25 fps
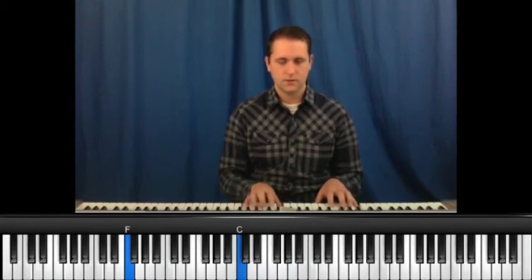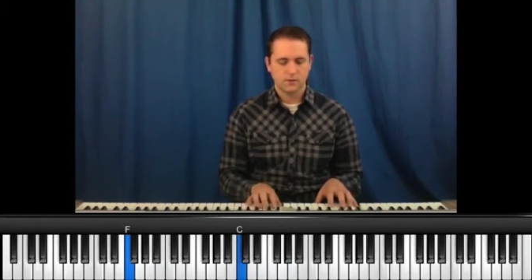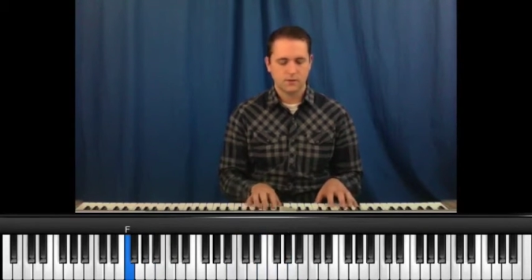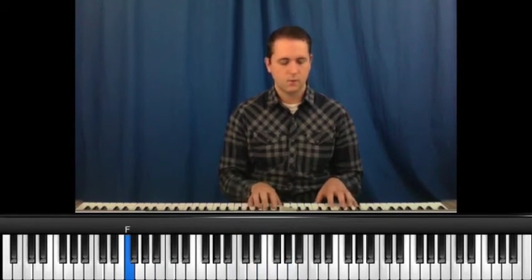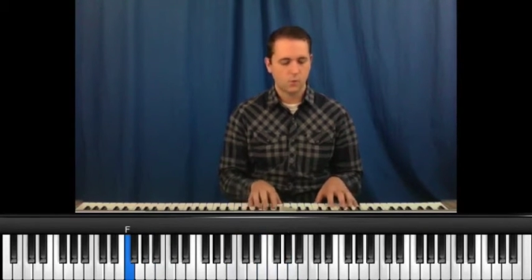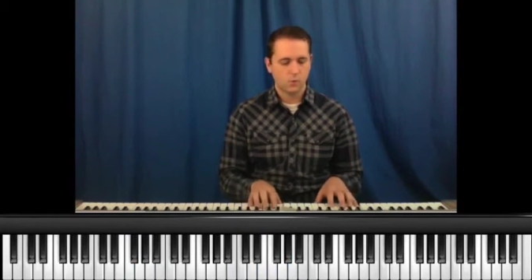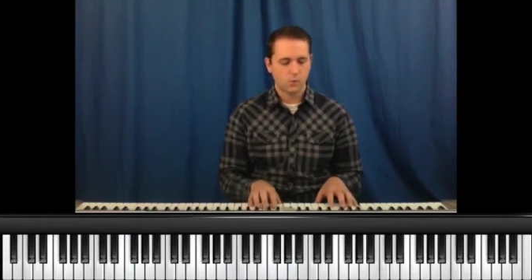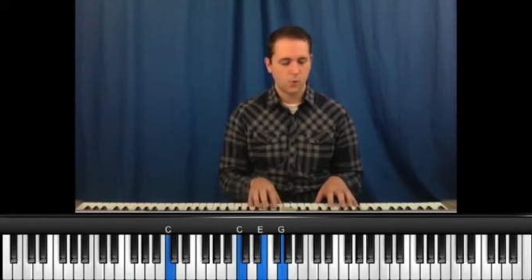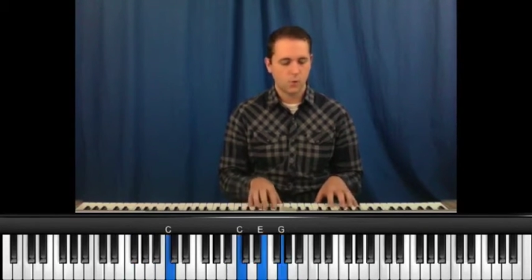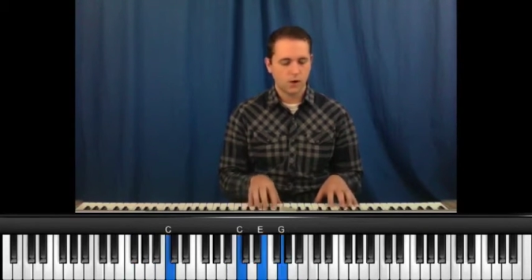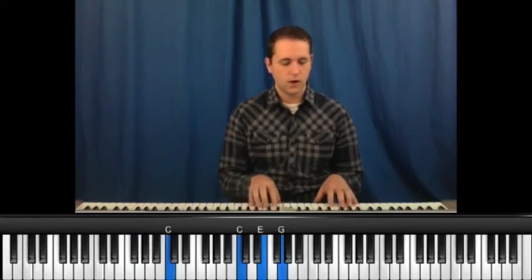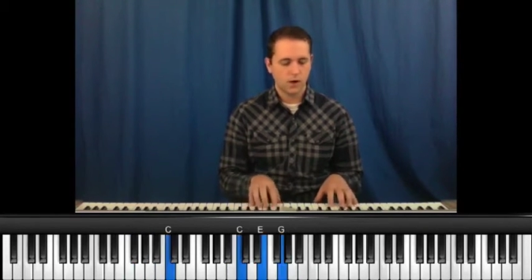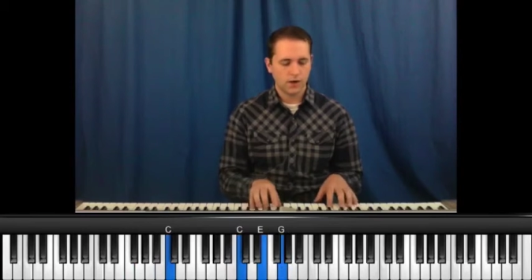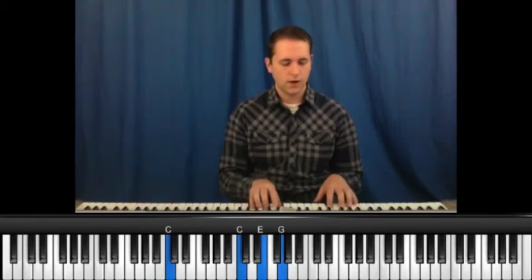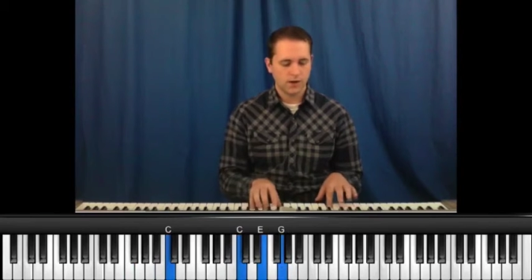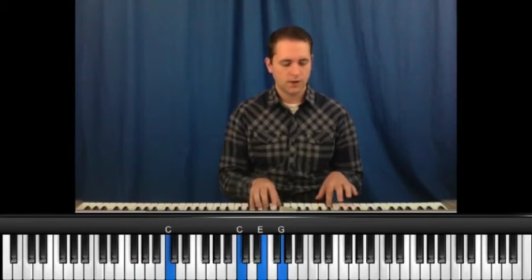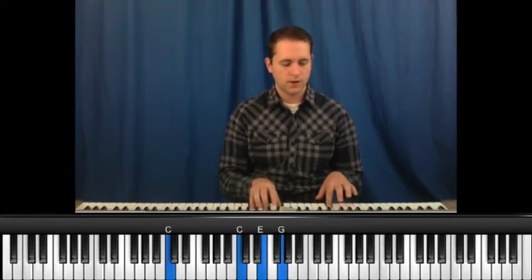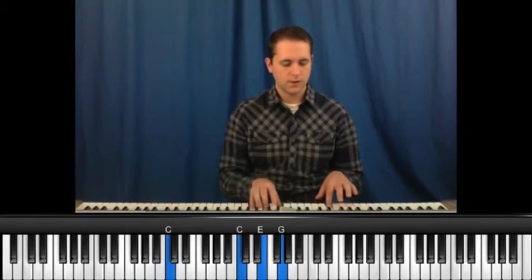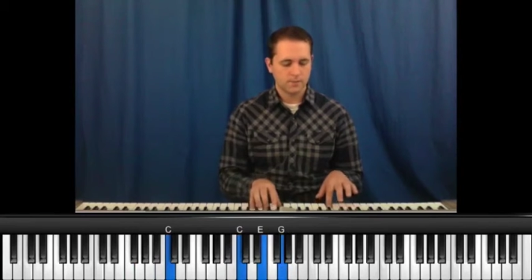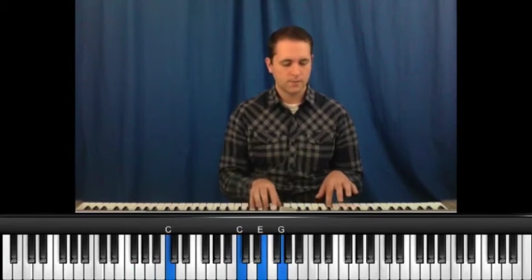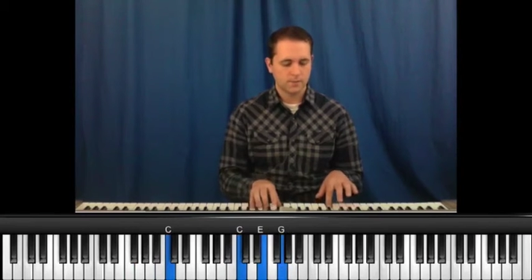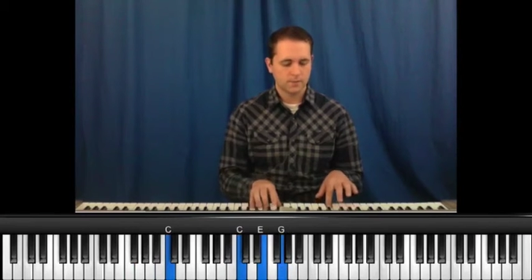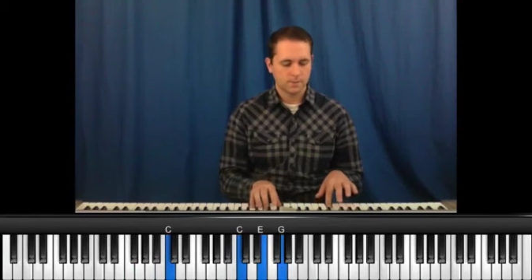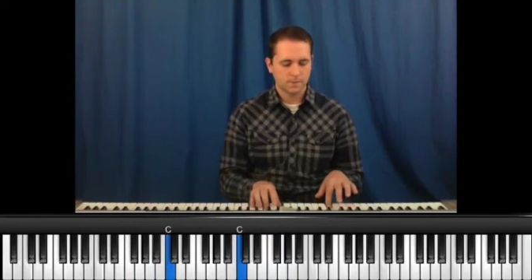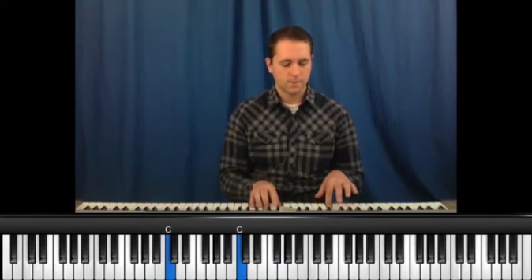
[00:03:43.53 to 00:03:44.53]

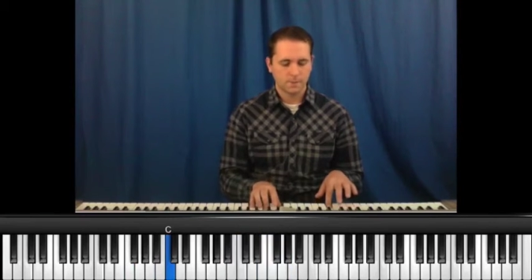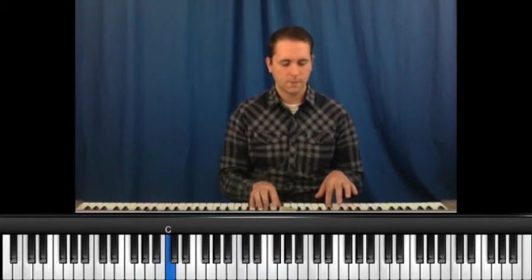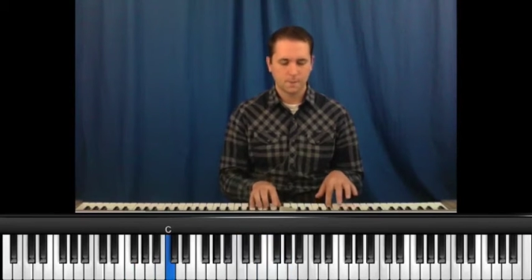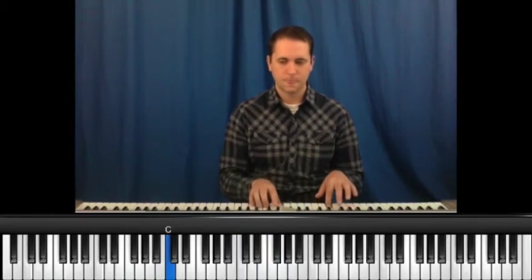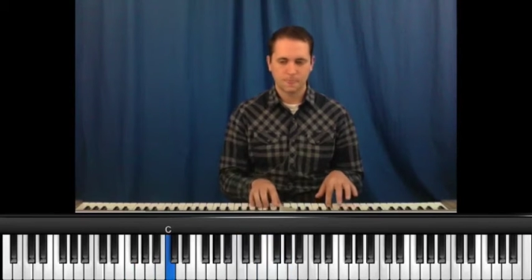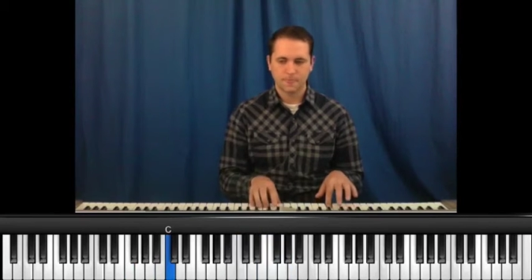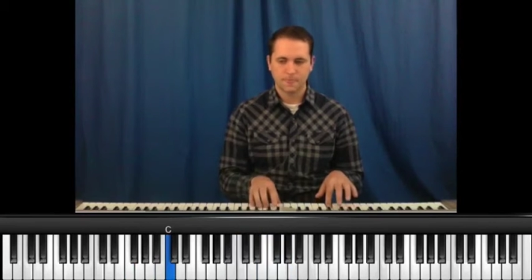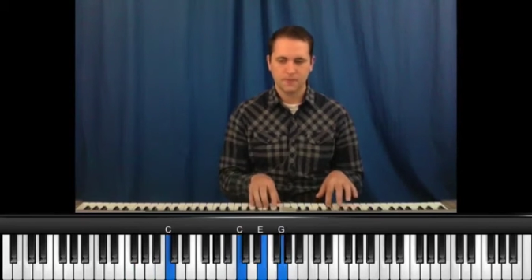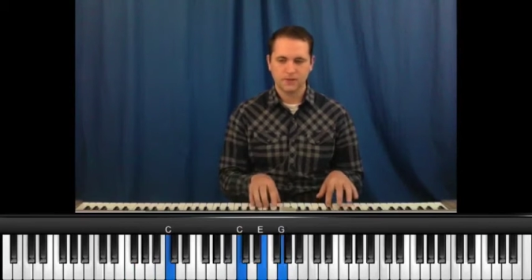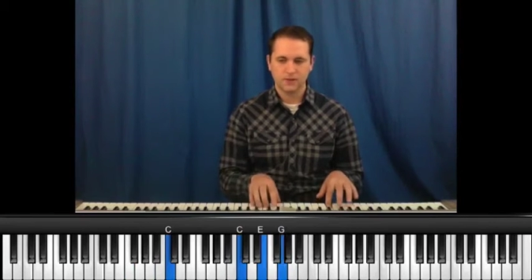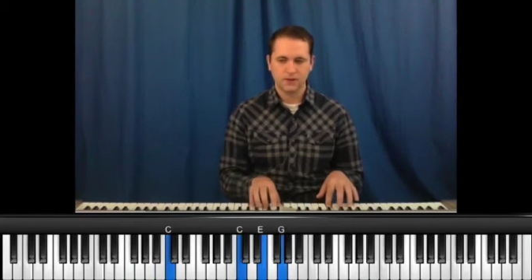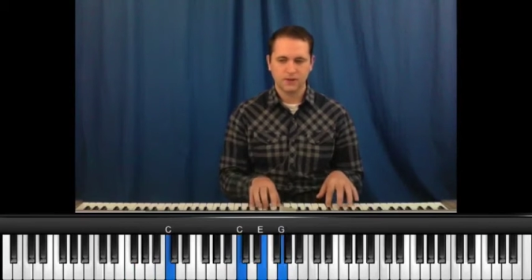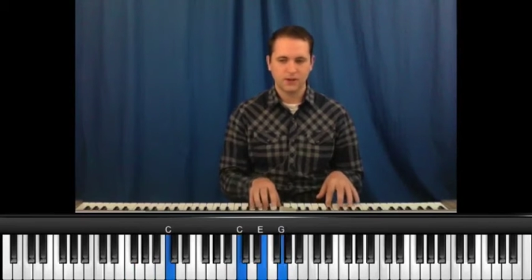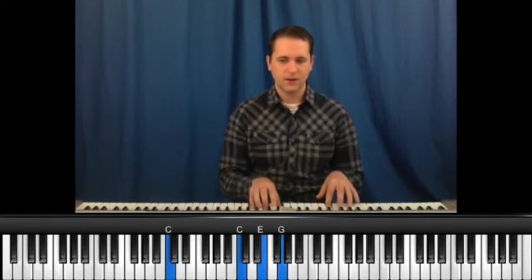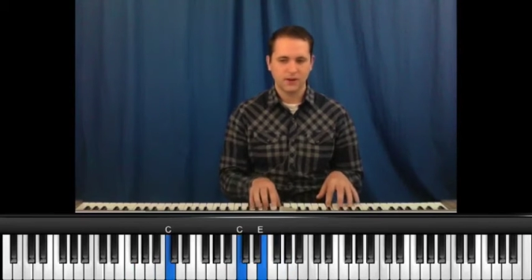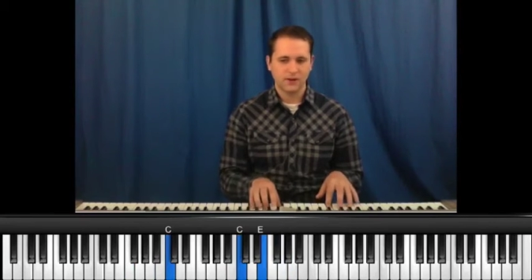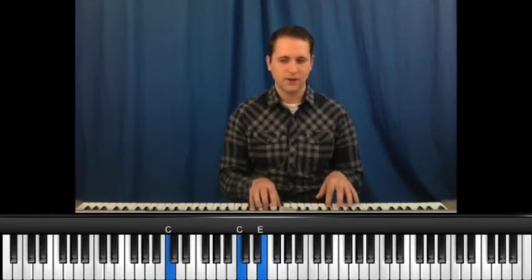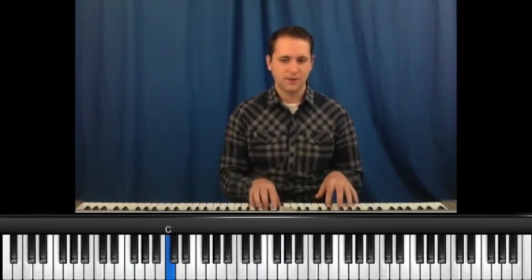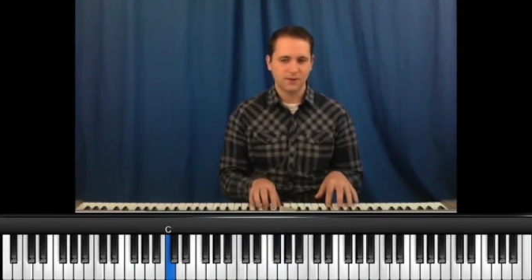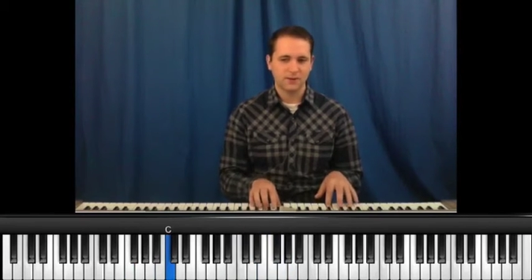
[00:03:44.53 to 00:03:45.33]
1. You hear?